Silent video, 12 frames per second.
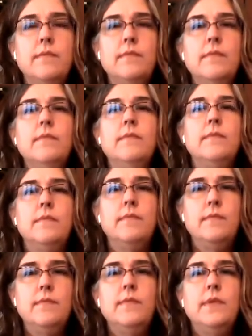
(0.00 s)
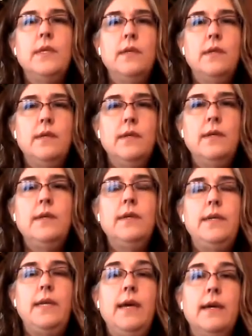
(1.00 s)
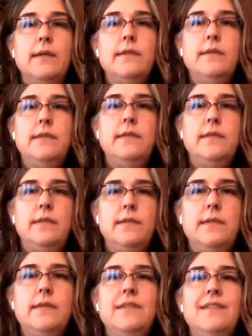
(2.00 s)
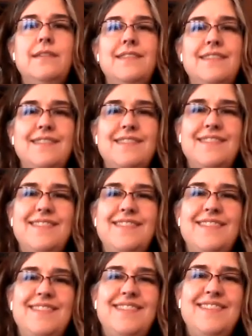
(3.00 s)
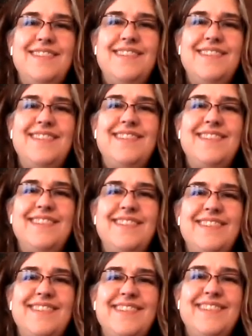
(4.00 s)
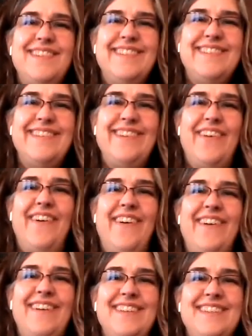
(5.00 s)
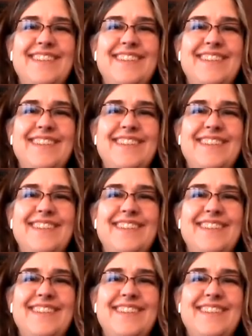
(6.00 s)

(not speaking)